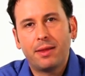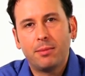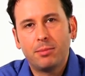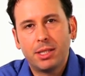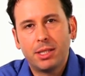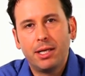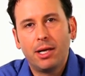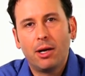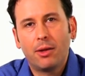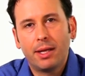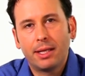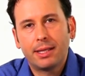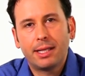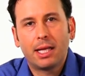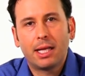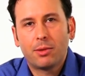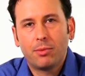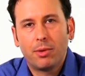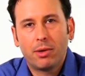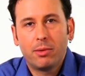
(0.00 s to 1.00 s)
them to know that
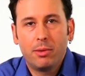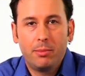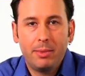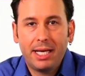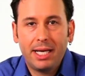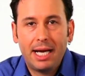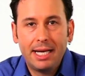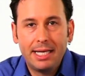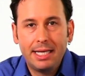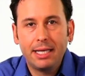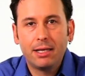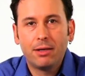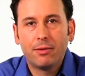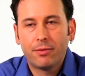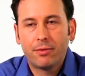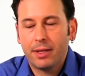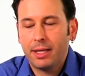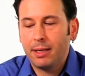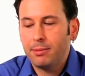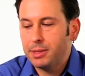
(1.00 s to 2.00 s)
that's where it would be ideal
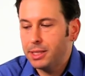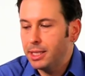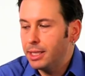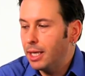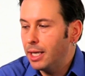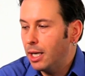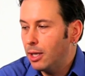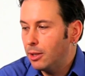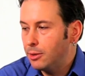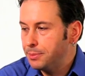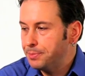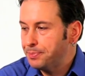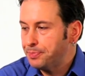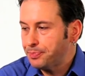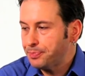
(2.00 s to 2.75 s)
for them to go.